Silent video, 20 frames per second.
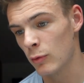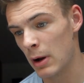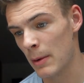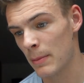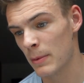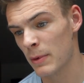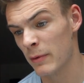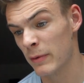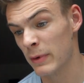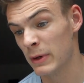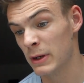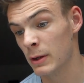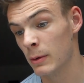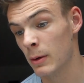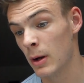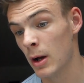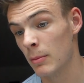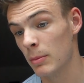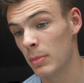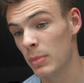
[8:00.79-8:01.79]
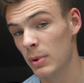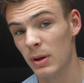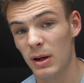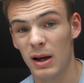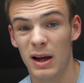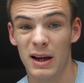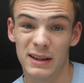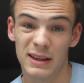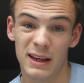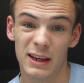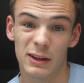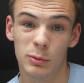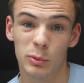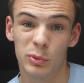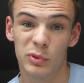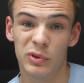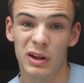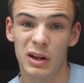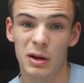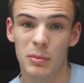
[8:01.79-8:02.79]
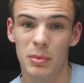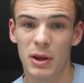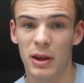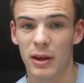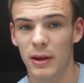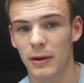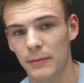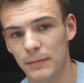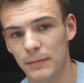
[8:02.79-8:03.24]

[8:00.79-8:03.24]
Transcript: wrap the video up. I guess we'll see in a bit.